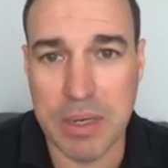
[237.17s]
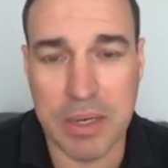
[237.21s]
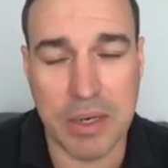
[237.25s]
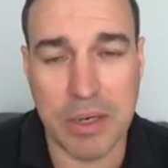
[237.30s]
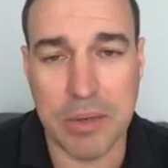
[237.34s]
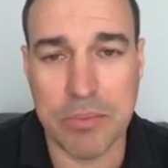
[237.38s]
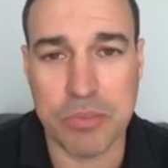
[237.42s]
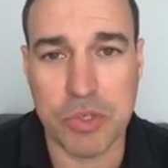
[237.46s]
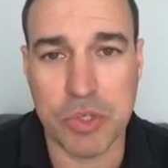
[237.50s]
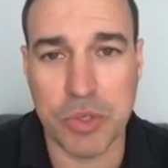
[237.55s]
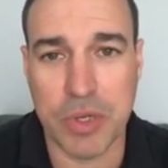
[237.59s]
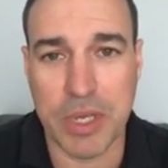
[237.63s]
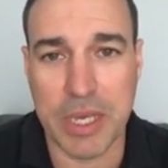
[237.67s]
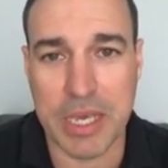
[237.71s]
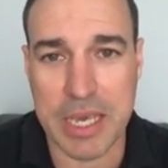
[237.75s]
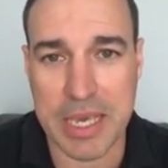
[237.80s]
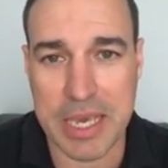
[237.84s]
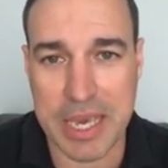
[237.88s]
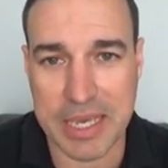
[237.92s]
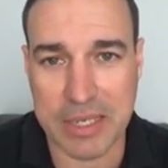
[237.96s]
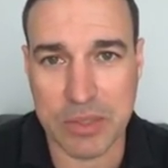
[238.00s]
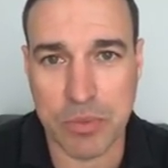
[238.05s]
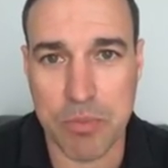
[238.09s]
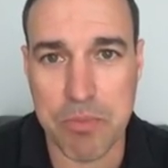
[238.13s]
I'm sure you
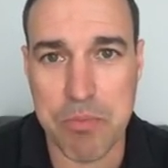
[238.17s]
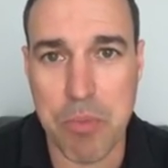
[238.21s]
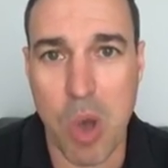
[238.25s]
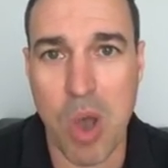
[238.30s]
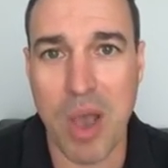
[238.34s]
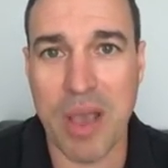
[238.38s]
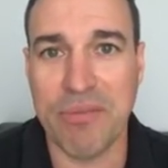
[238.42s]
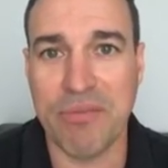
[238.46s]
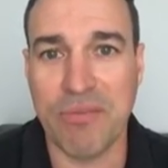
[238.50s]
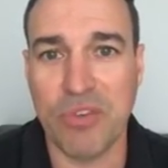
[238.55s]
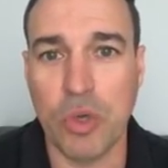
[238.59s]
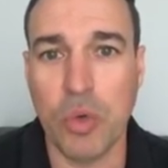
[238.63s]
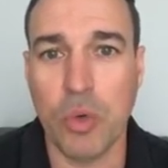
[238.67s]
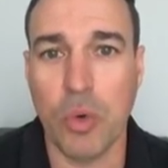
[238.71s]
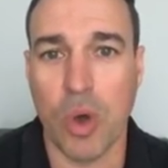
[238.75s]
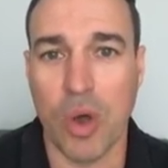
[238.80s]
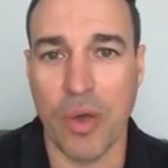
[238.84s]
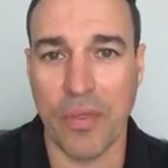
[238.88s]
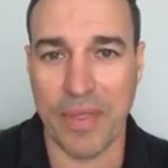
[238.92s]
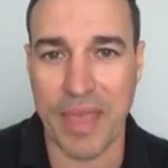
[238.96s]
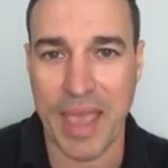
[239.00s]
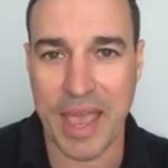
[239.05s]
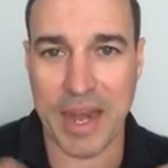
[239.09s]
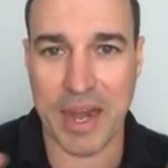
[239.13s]
can guess my view
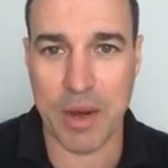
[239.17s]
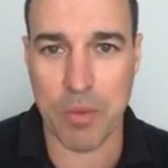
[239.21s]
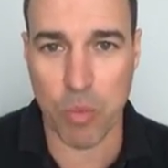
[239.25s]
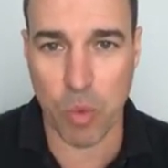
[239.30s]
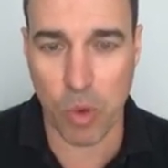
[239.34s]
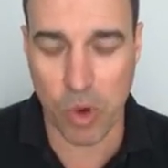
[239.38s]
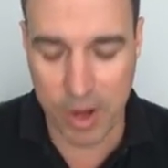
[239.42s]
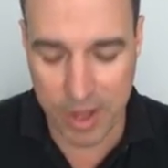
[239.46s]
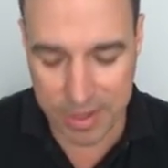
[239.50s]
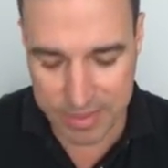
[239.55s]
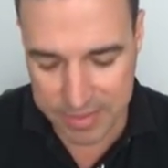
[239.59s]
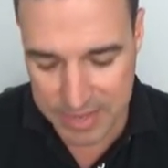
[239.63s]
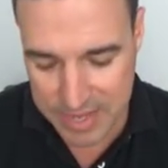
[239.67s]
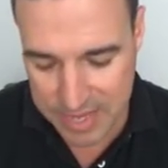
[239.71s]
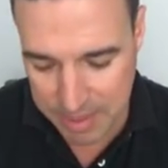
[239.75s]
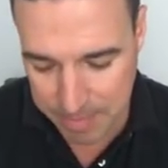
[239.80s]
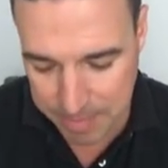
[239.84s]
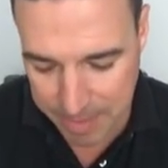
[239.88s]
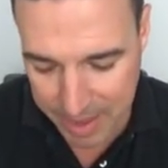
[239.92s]
on that and what I think